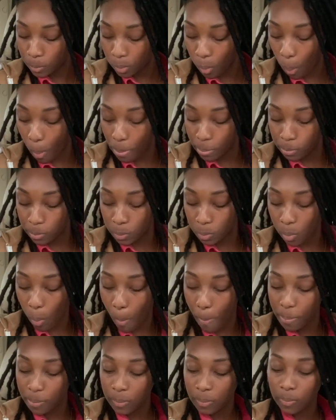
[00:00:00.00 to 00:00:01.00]
And
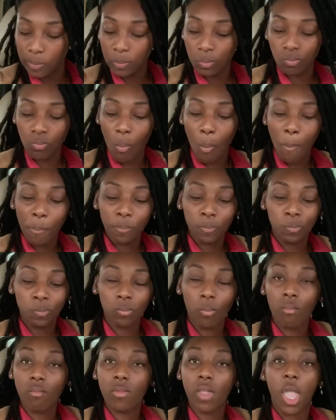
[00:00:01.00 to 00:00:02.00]

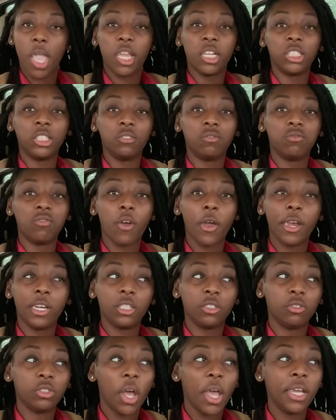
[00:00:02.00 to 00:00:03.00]
it's
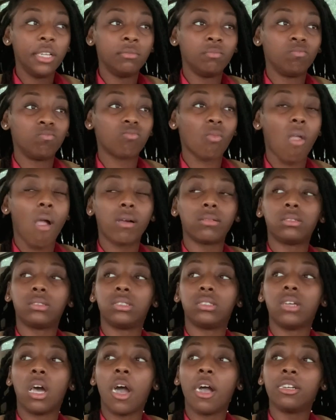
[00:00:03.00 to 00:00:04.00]
fresh, dang,
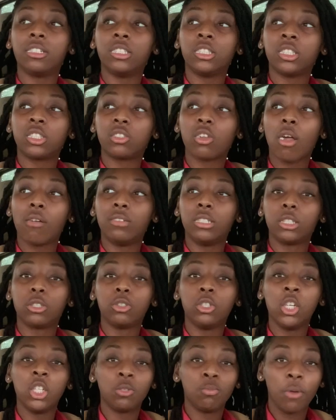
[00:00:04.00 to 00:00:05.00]
soggy and stuff, it's
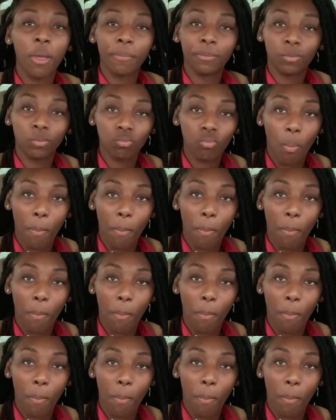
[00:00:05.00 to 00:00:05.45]
crispy.